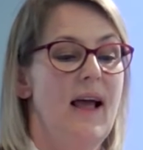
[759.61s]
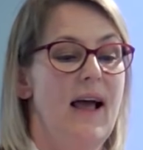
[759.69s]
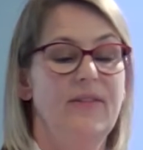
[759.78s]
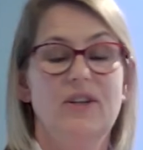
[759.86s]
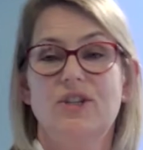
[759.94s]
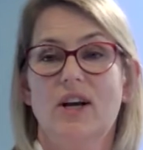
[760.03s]

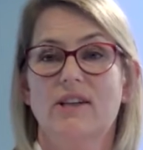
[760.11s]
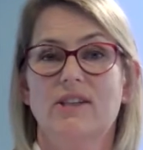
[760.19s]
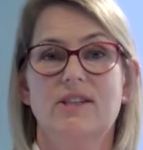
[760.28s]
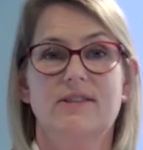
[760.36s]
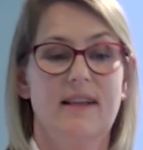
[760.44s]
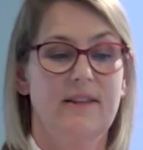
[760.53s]
and the
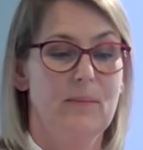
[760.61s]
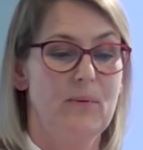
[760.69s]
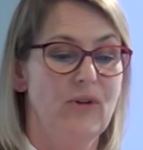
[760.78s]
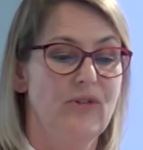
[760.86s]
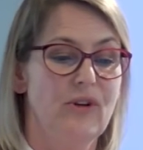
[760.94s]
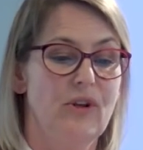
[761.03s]
judges and the
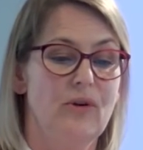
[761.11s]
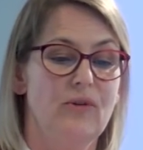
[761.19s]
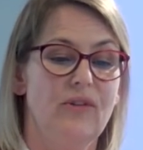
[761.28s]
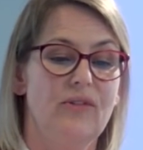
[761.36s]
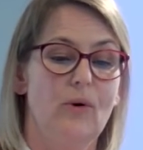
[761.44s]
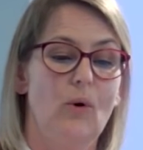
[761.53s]

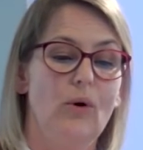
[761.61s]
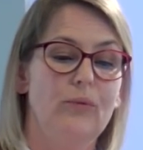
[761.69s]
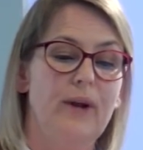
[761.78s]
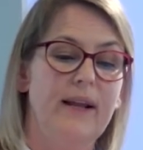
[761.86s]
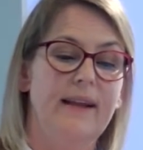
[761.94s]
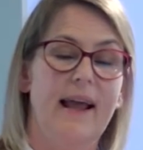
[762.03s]
prosecutors
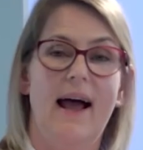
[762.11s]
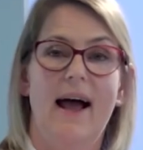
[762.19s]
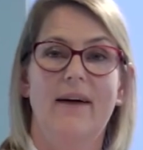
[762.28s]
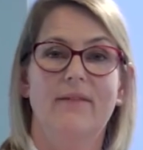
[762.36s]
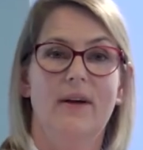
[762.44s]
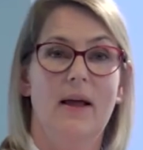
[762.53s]
already
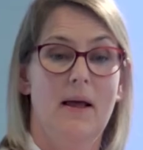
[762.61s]
have